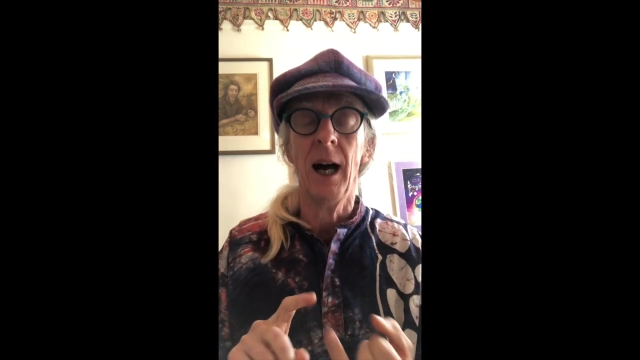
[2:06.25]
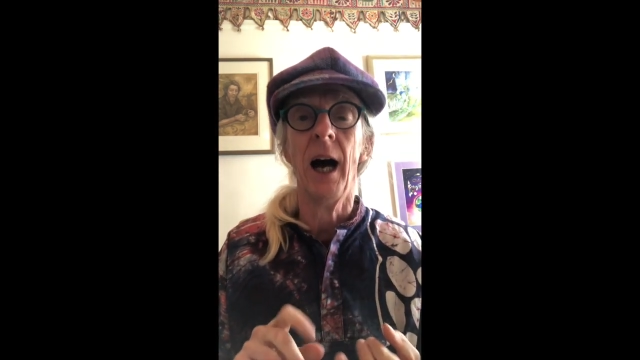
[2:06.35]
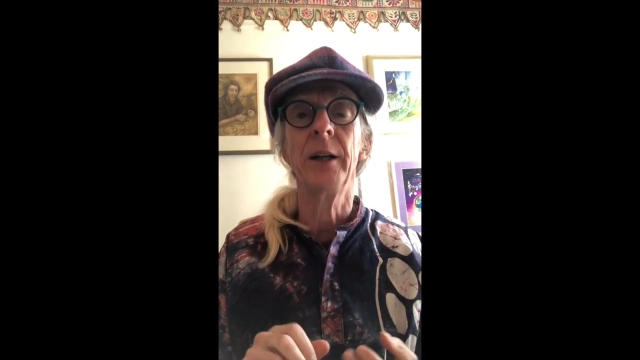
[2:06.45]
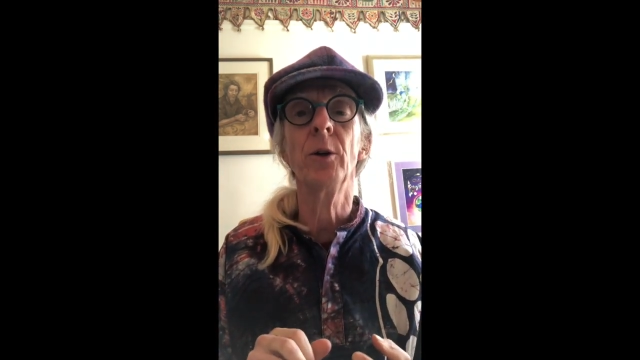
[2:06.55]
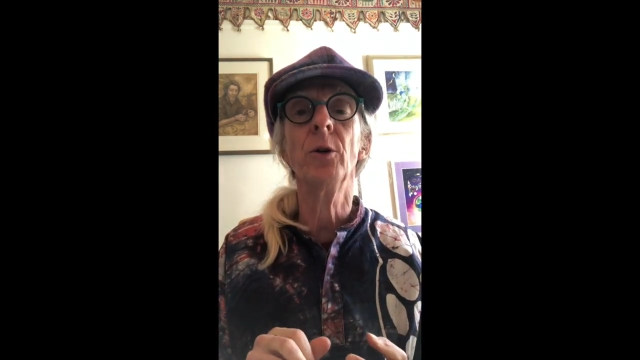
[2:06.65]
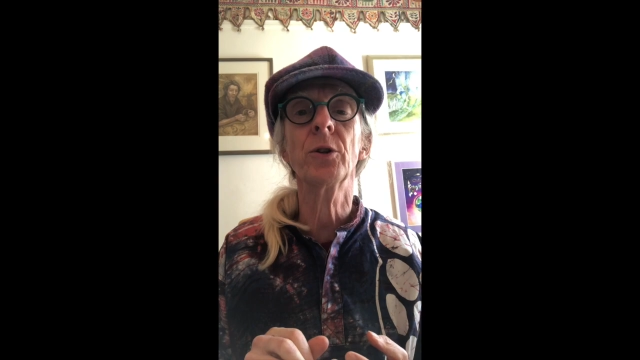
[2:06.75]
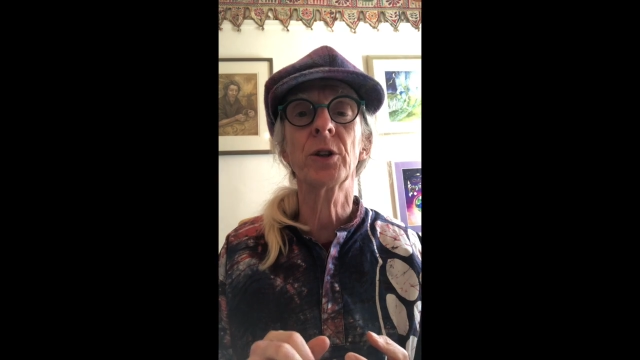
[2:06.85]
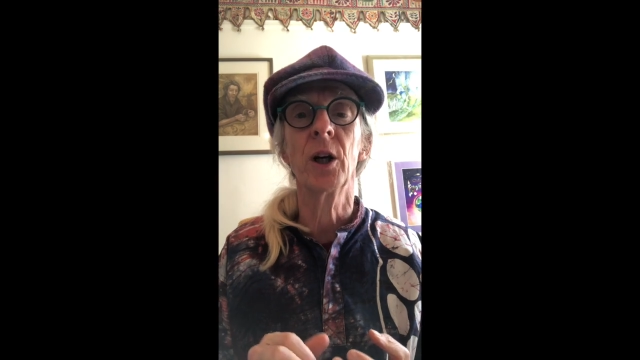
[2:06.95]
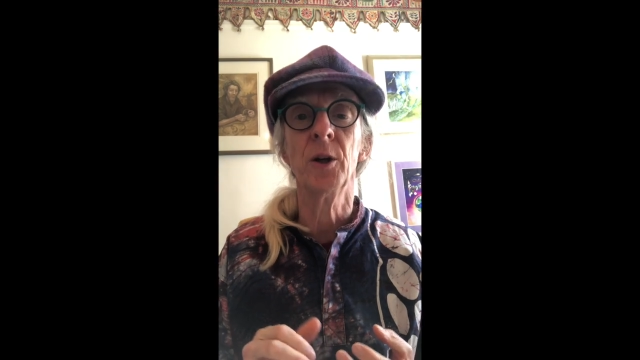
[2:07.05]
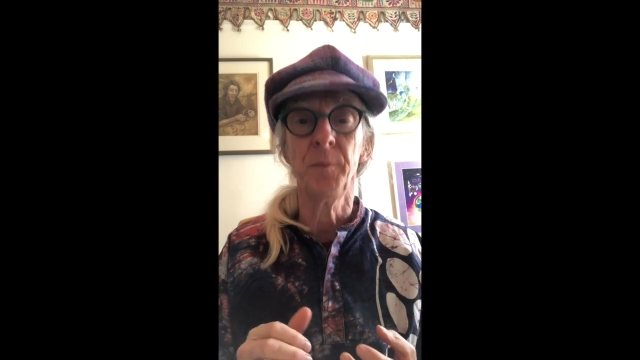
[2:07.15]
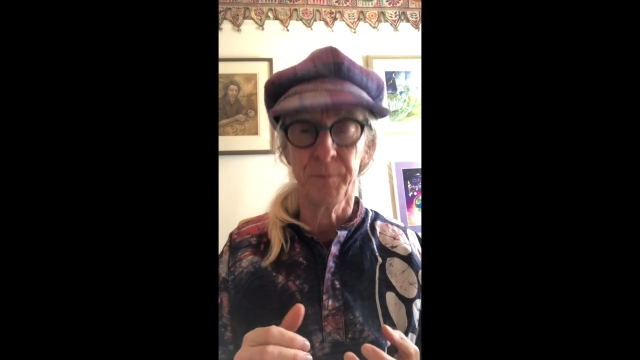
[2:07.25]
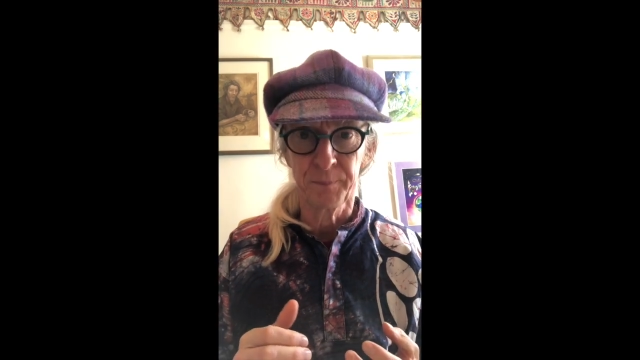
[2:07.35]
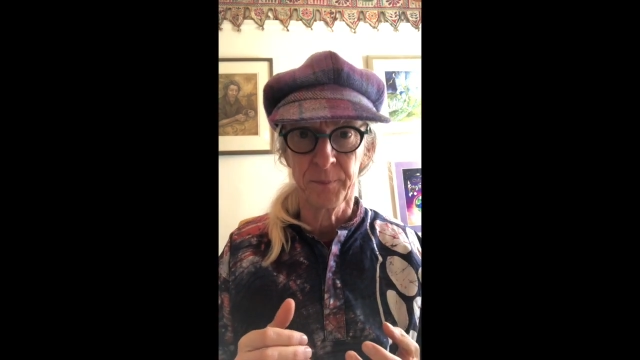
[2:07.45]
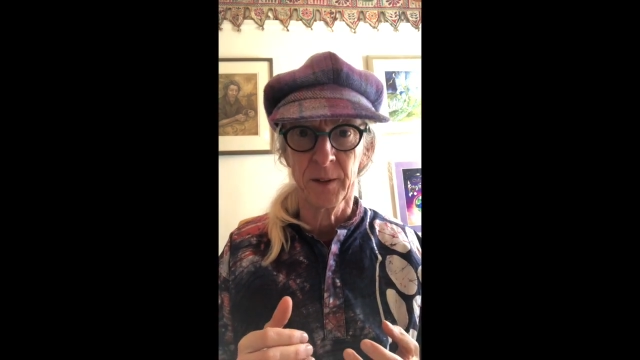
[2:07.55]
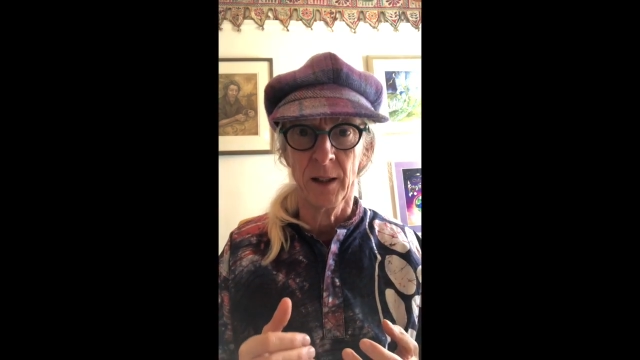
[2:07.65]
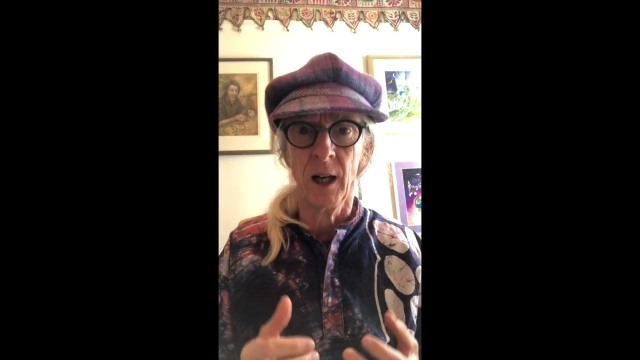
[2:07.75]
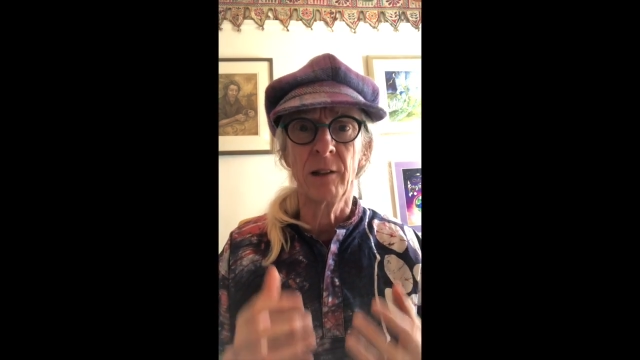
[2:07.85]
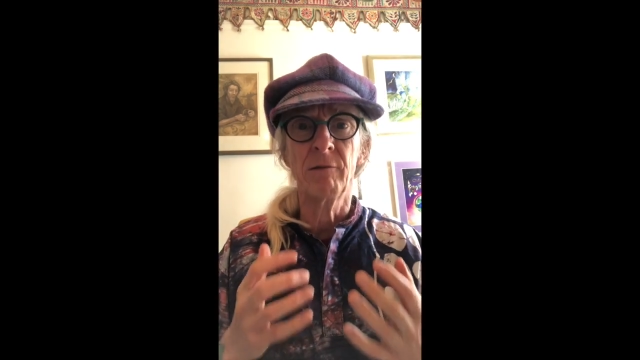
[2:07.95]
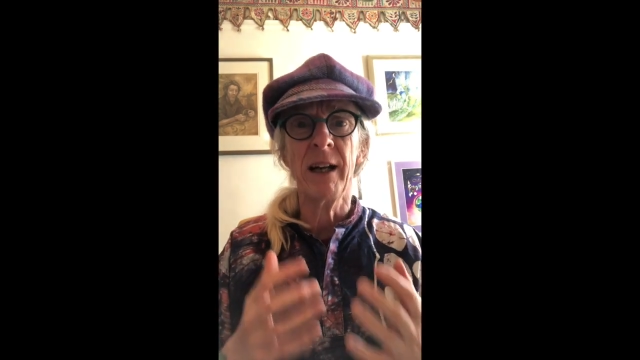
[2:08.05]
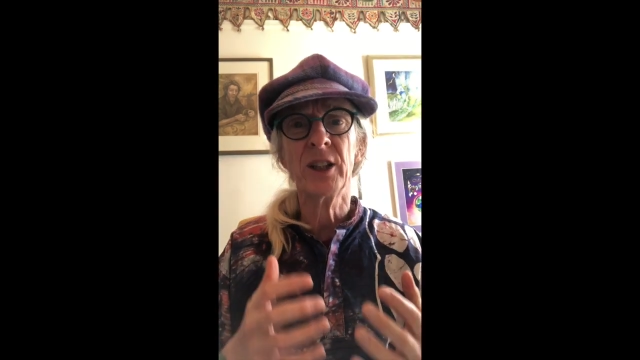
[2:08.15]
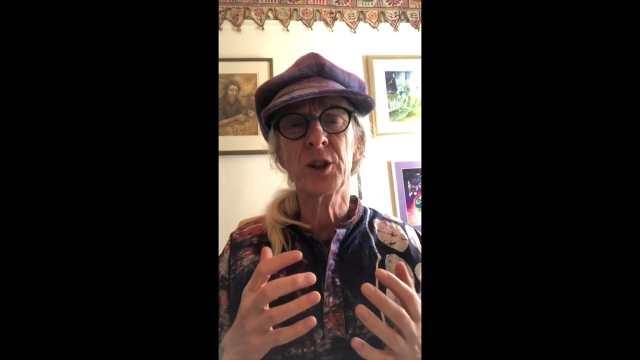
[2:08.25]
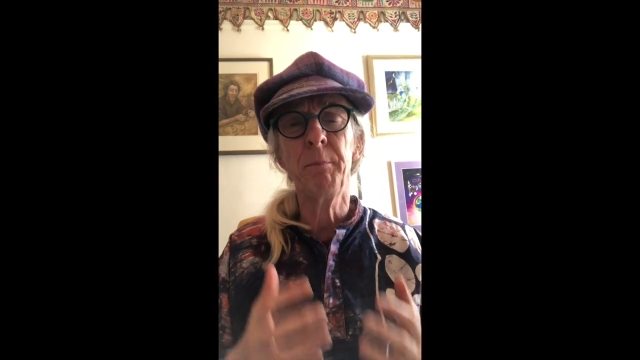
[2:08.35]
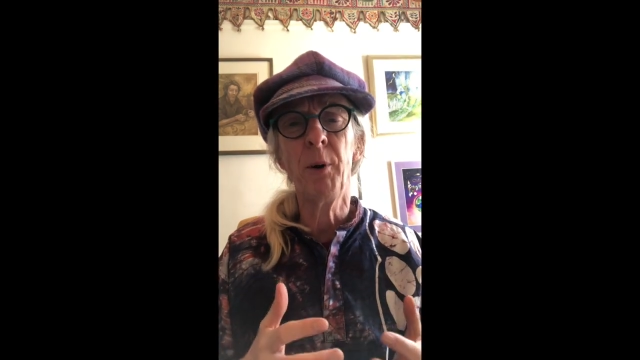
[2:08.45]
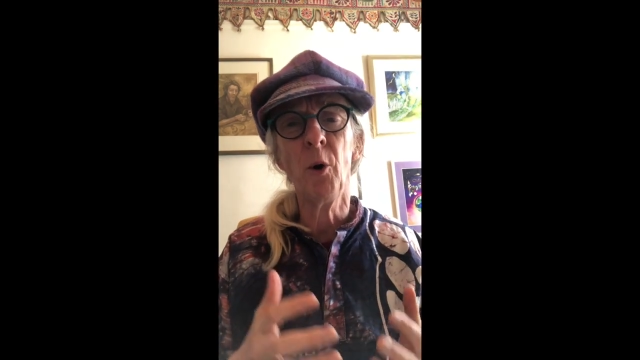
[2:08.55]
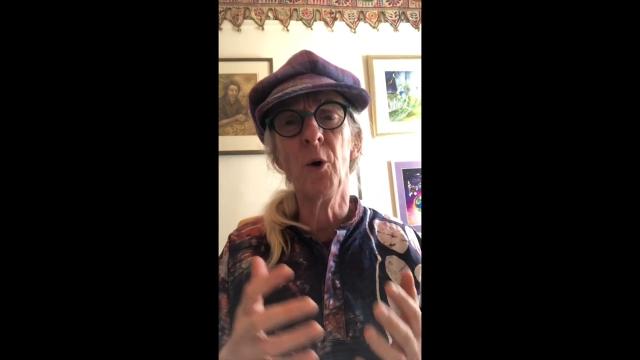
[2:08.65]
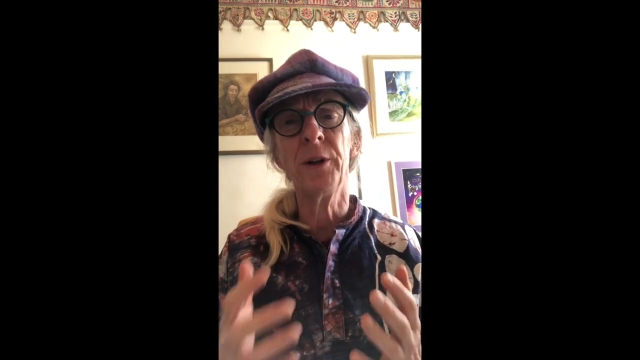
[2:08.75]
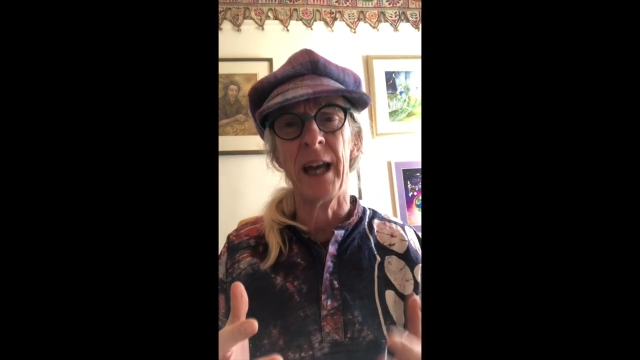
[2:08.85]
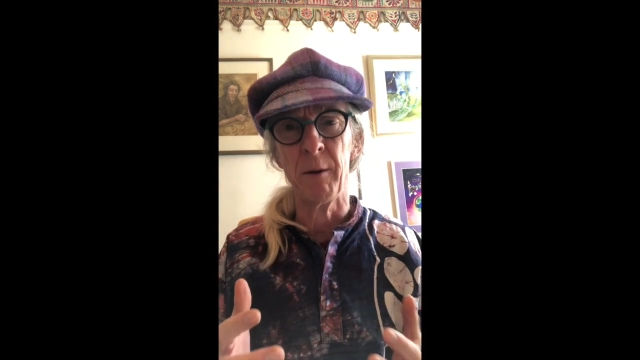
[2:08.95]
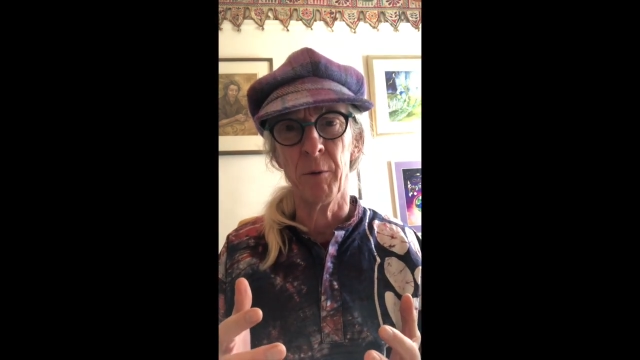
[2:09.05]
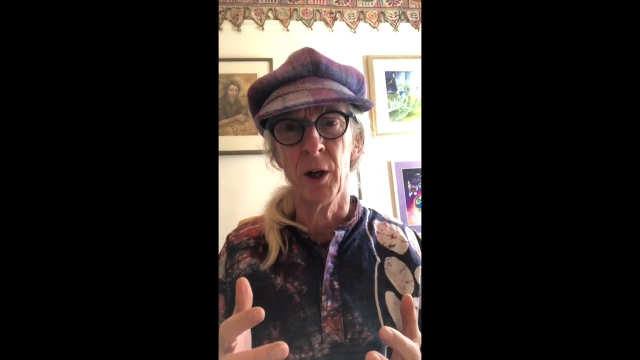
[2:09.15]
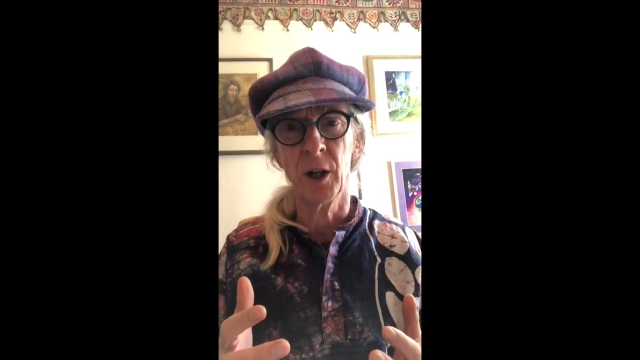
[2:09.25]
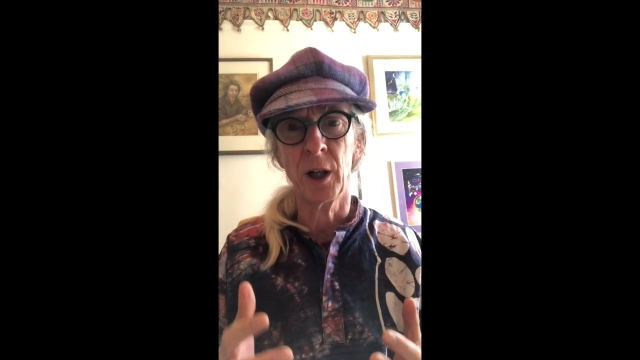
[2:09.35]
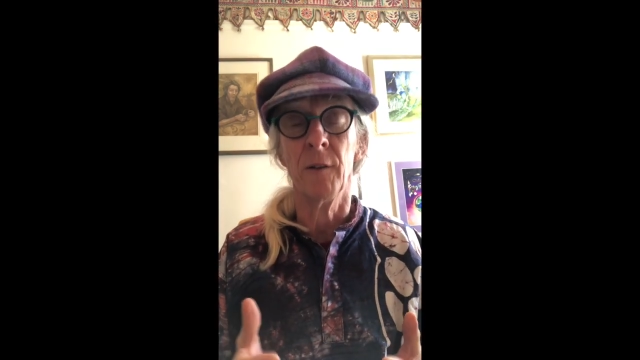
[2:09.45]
and also a great support network